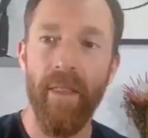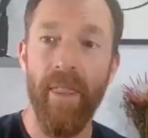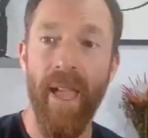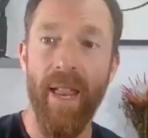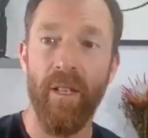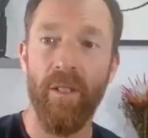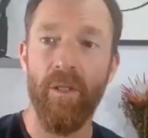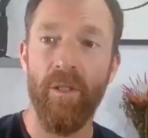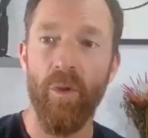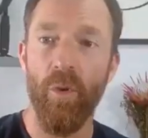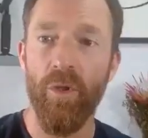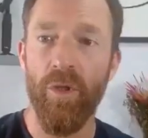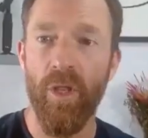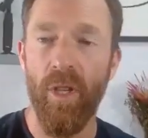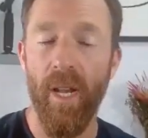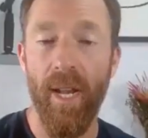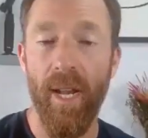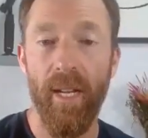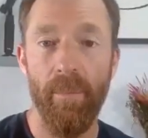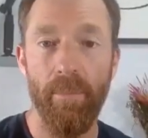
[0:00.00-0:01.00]
that's
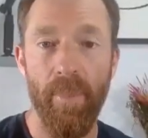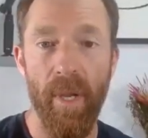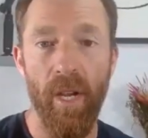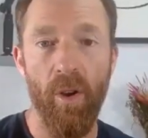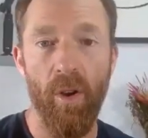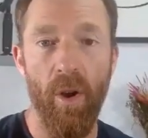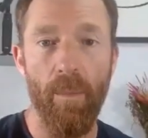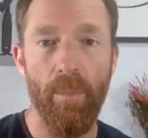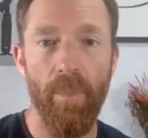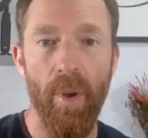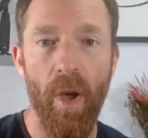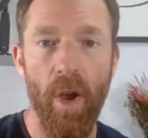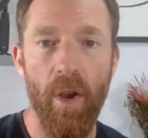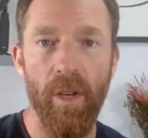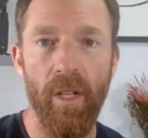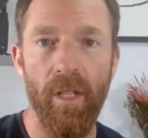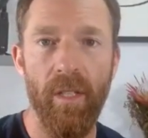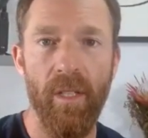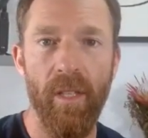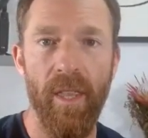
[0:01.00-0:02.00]
also like a big
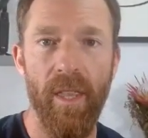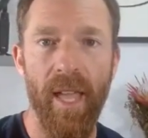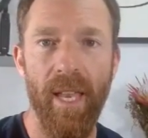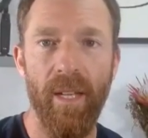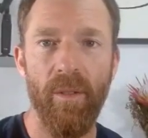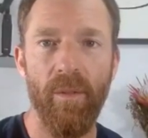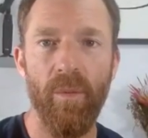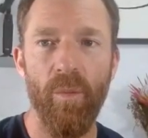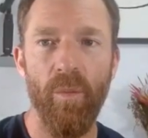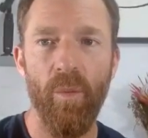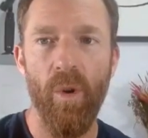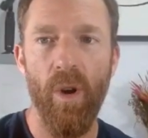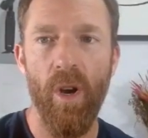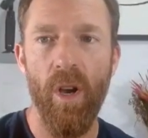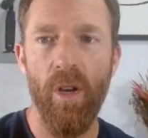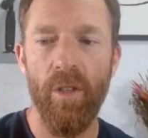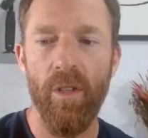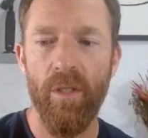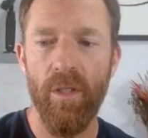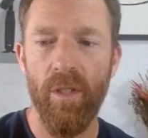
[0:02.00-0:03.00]
component that
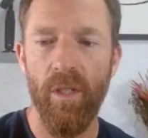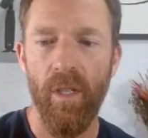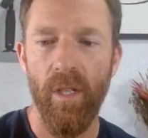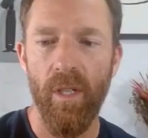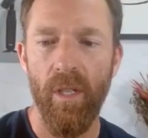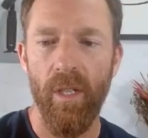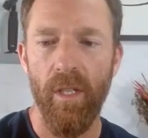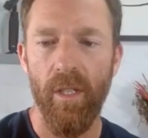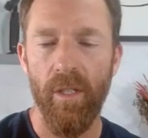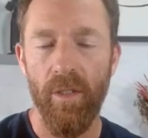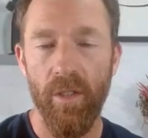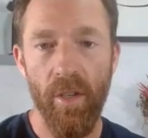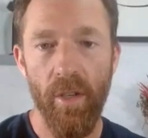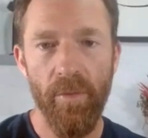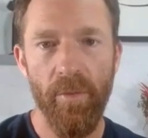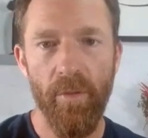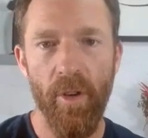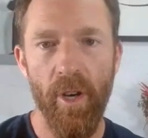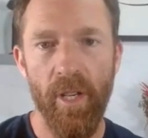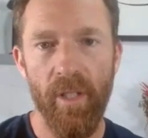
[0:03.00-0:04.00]
was
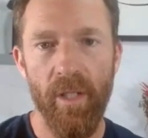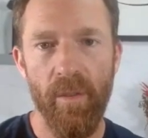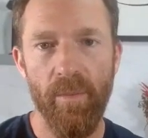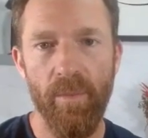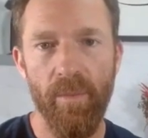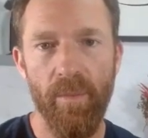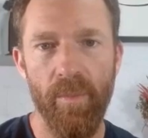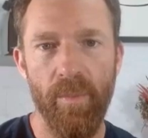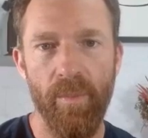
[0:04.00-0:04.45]
different,